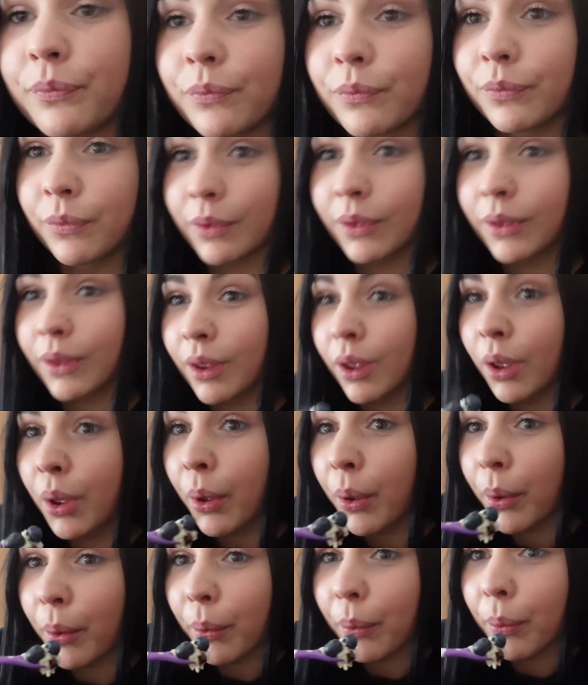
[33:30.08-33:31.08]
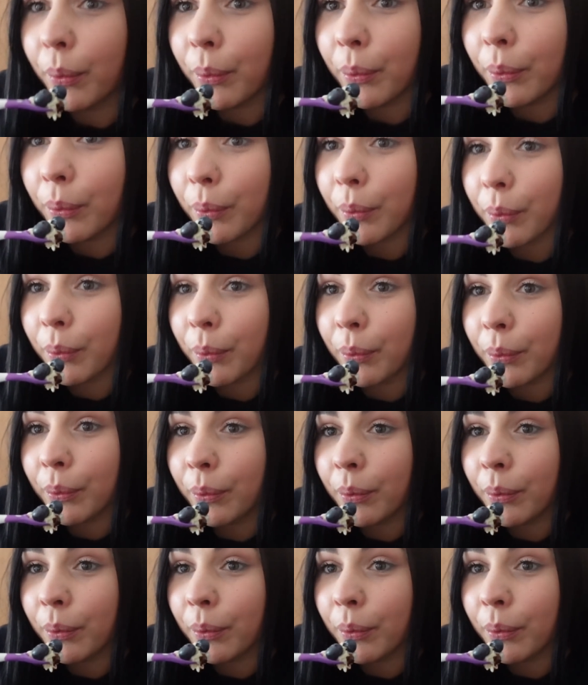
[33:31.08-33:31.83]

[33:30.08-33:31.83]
(silence)